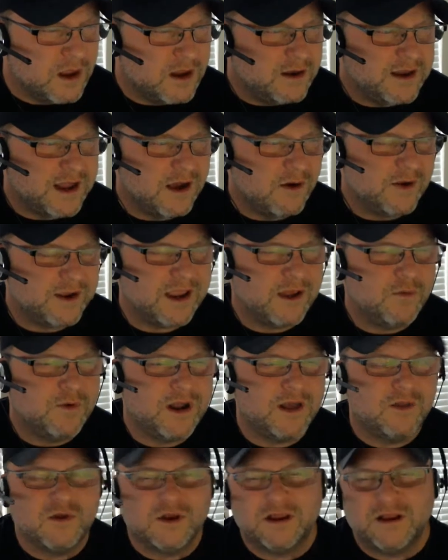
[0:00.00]
Now, again, when
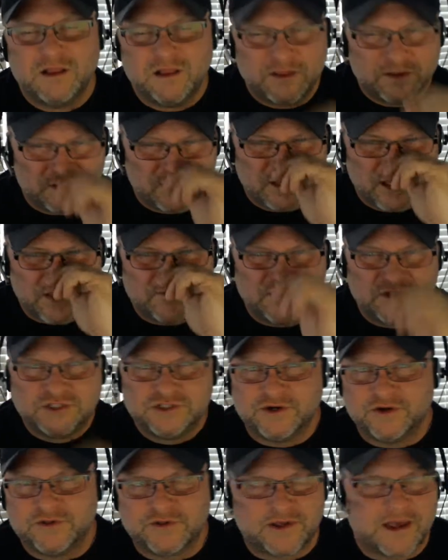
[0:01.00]
I look at life
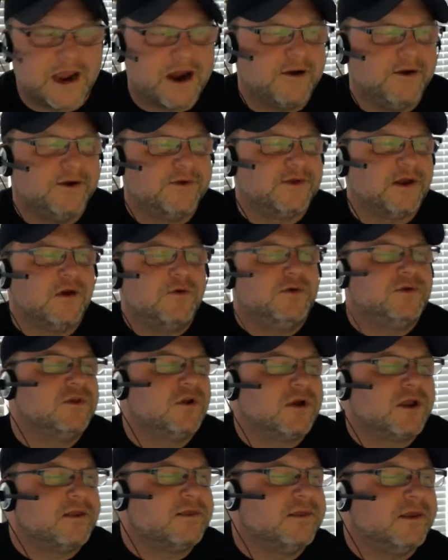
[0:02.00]
insurance carriers, I always
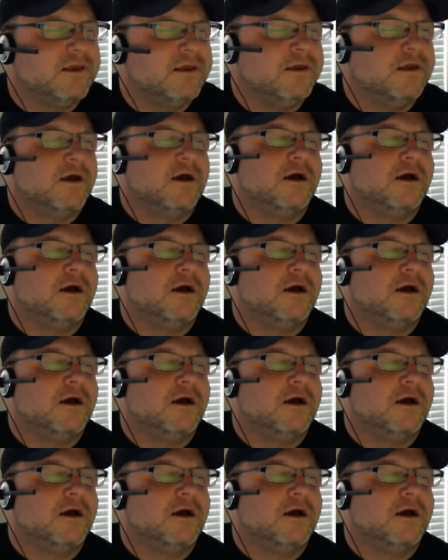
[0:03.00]
look at the